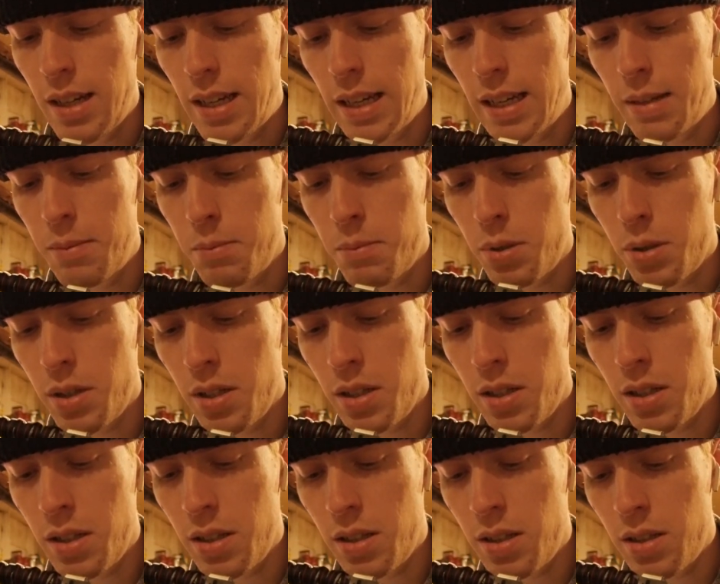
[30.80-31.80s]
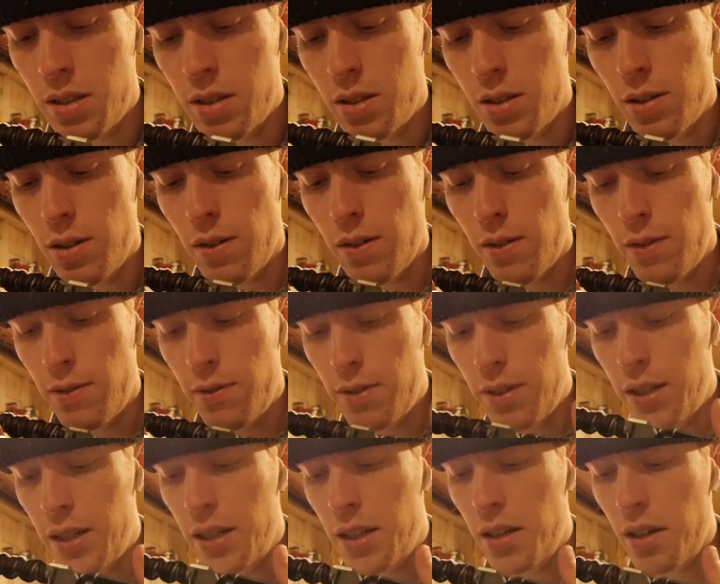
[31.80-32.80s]
input, so
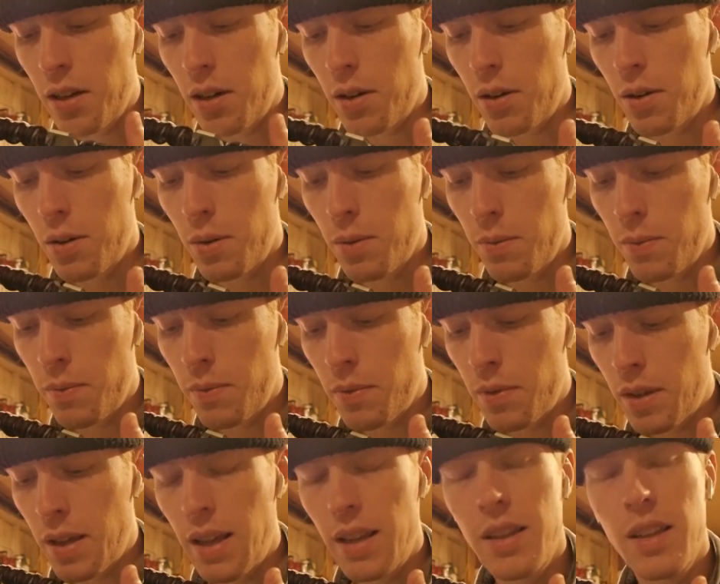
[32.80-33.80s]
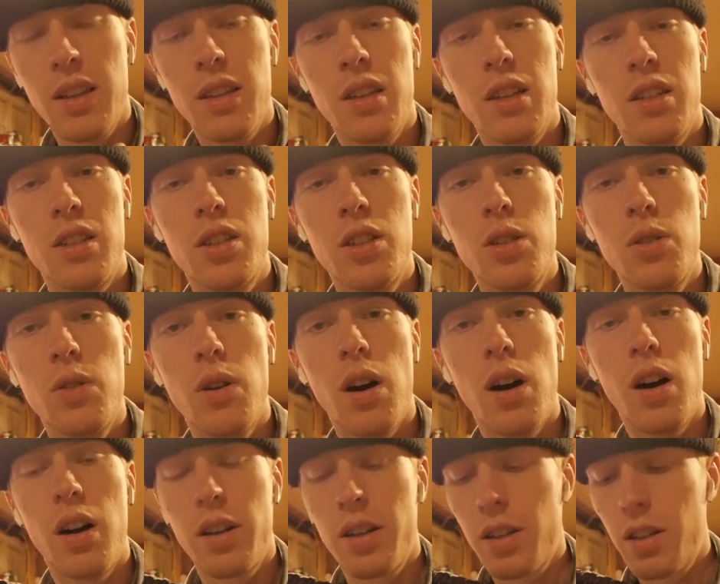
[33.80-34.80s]
video, and then the two
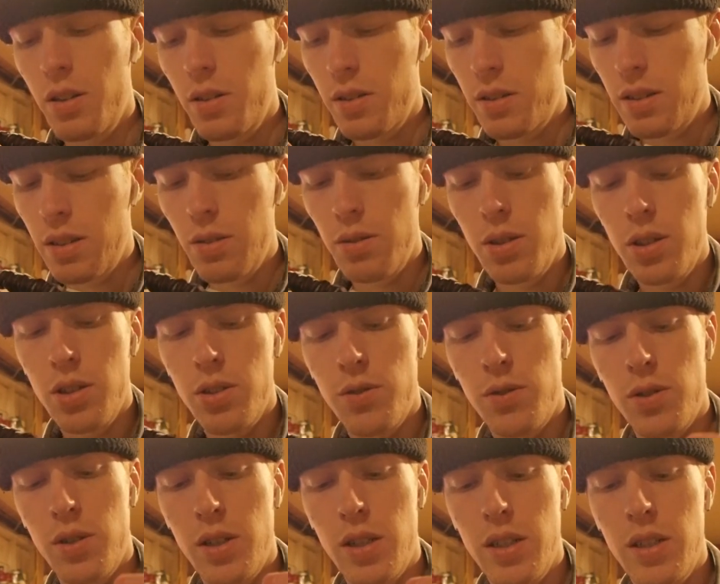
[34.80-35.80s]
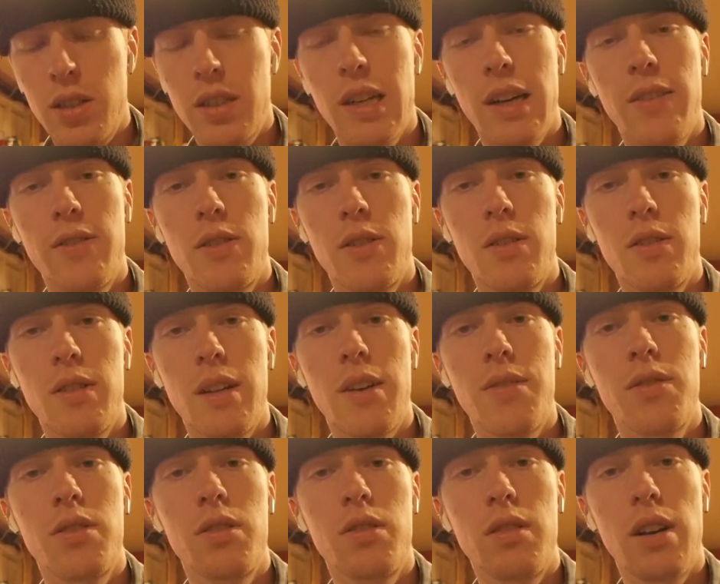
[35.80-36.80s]
audio auxiliaries for each side of your
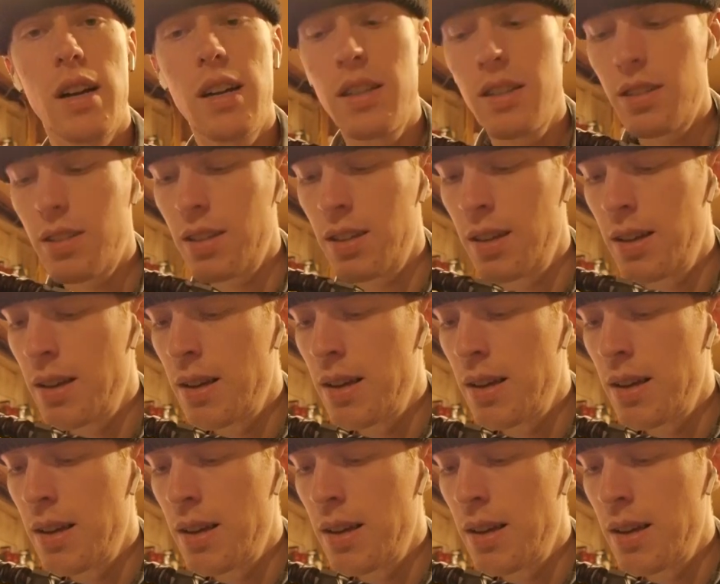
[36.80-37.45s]
left and rights,